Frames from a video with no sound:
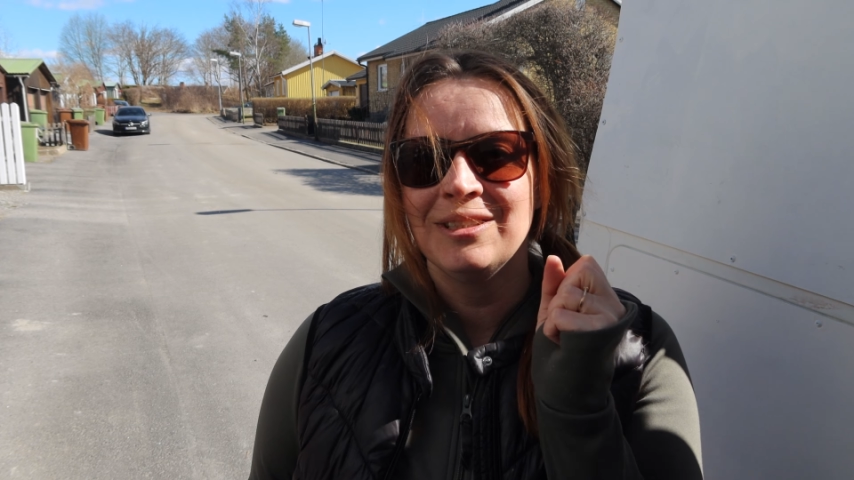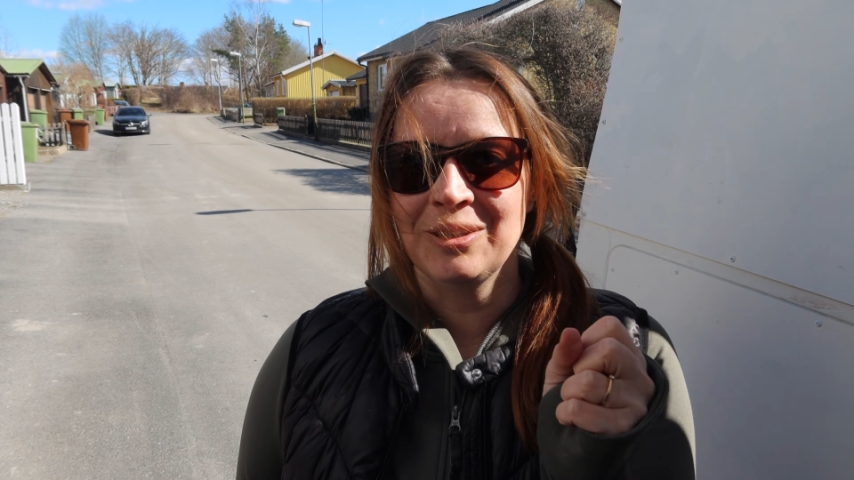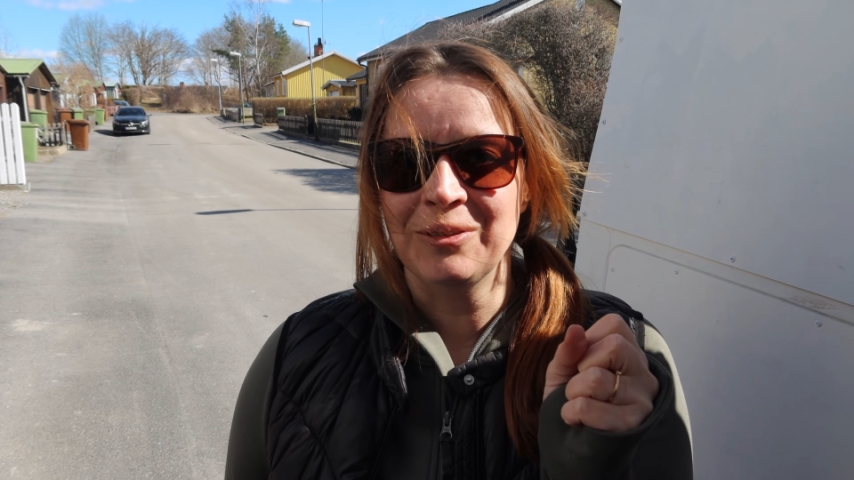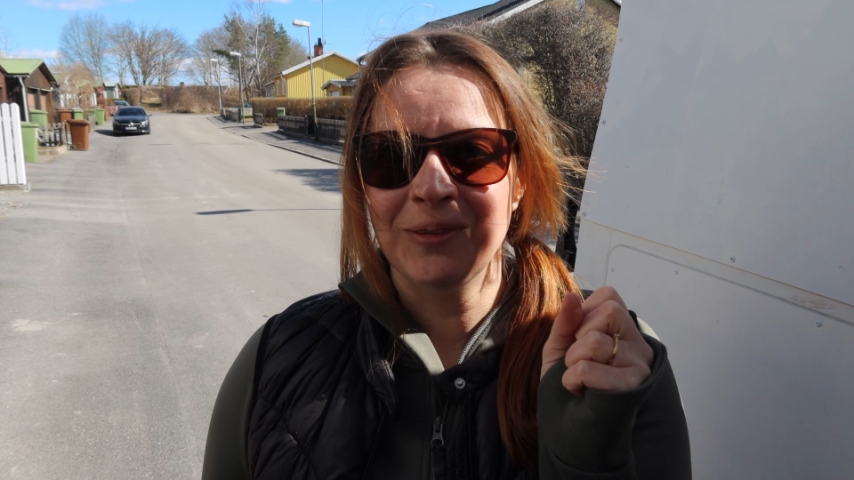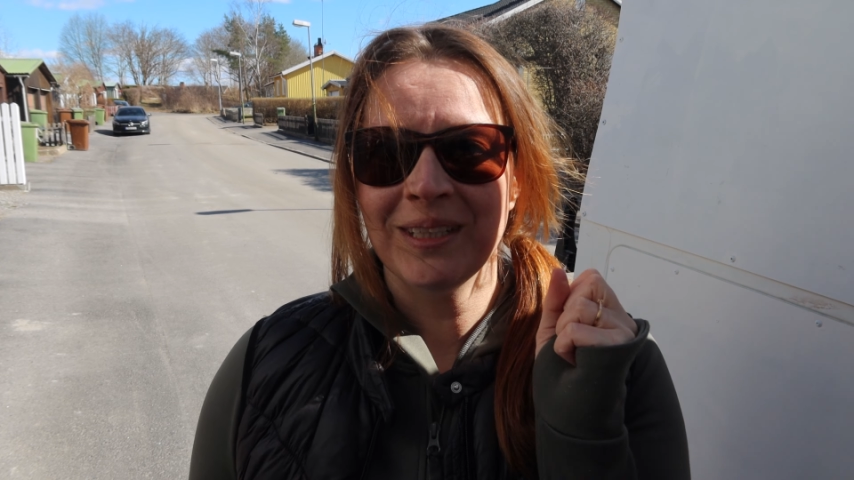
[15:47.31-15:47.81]

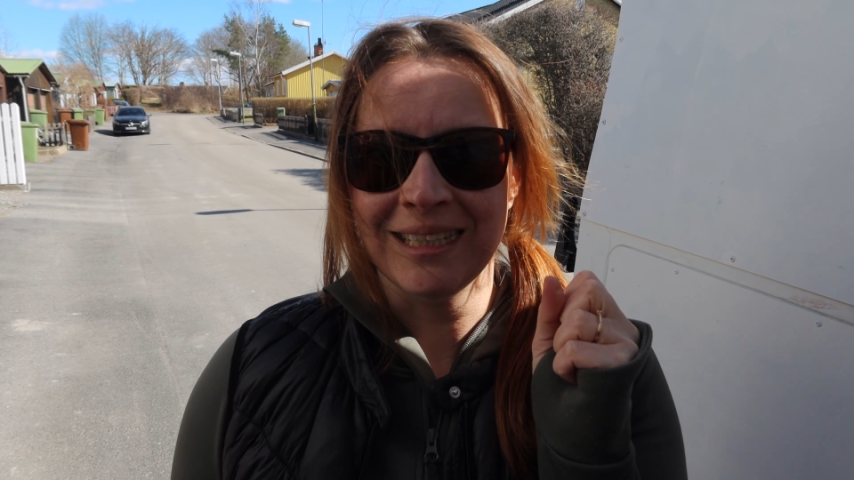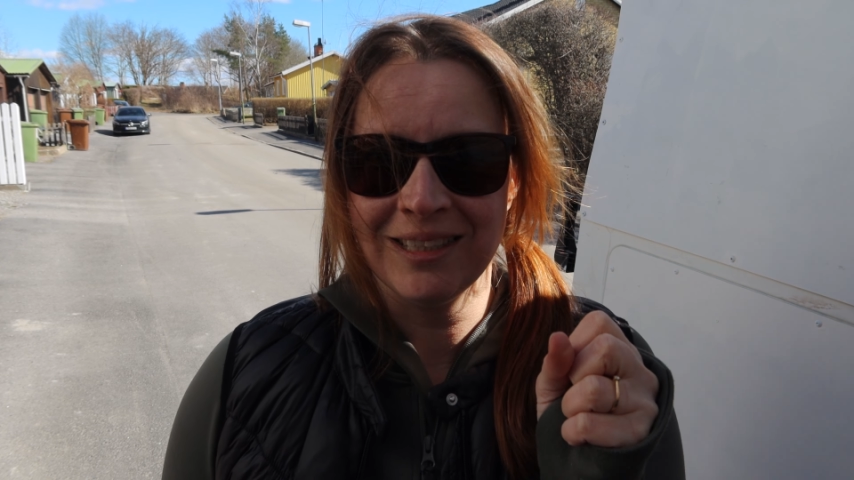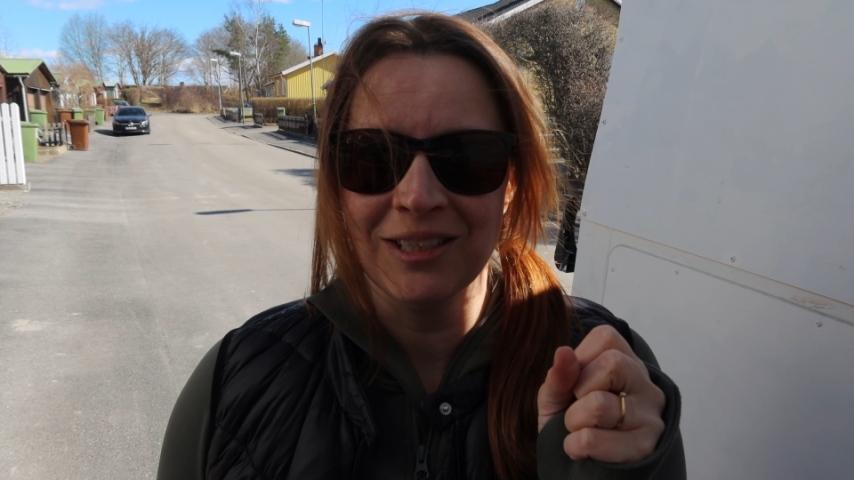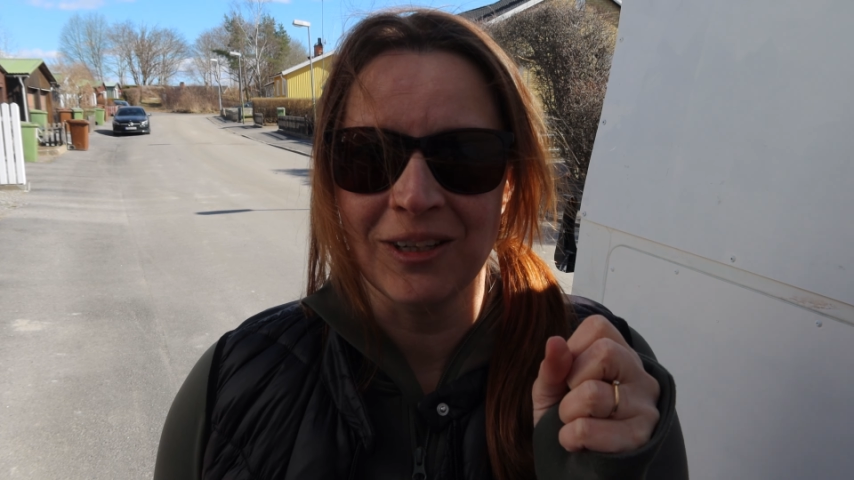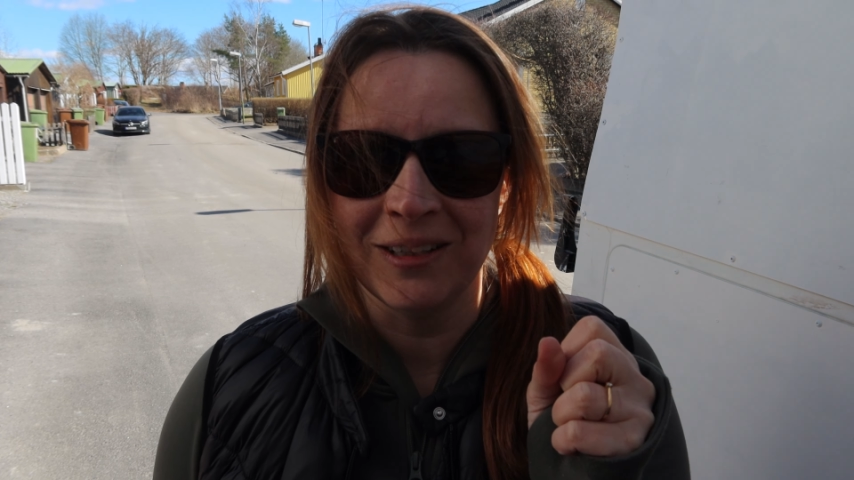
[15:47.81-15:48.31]
to
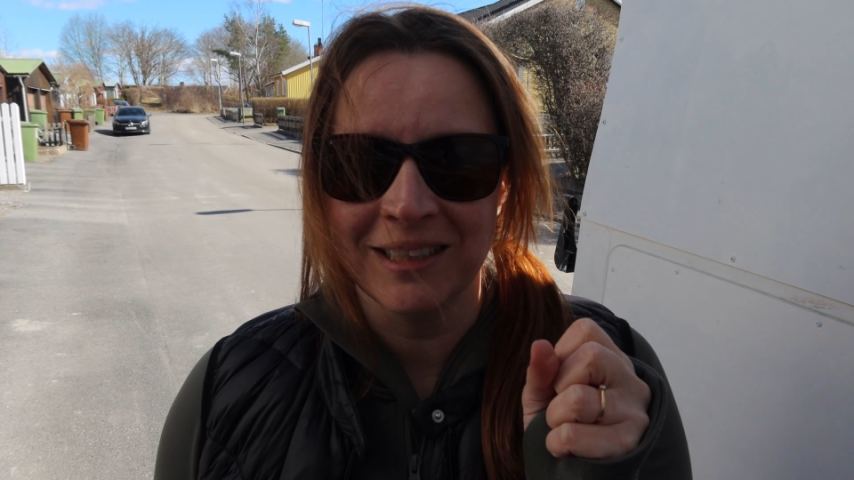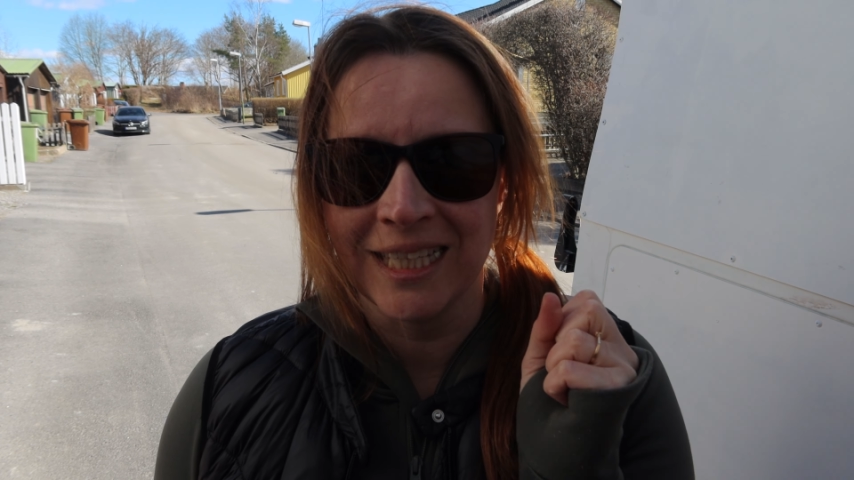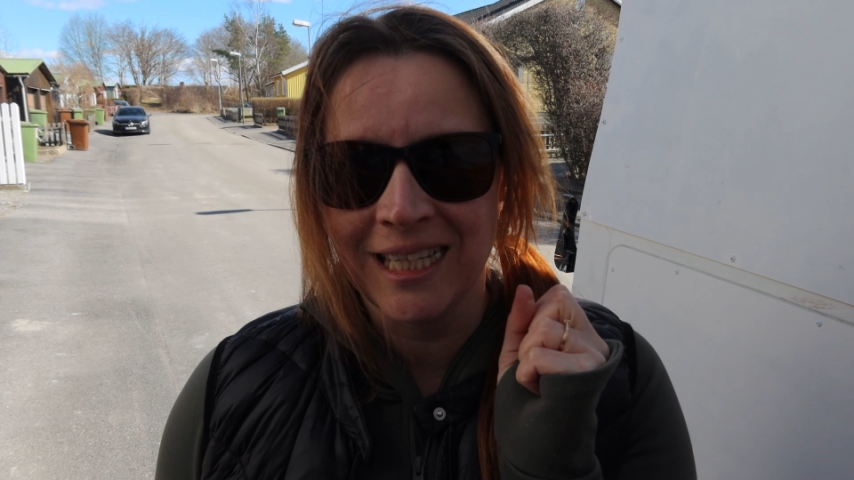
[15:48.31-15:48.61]
install the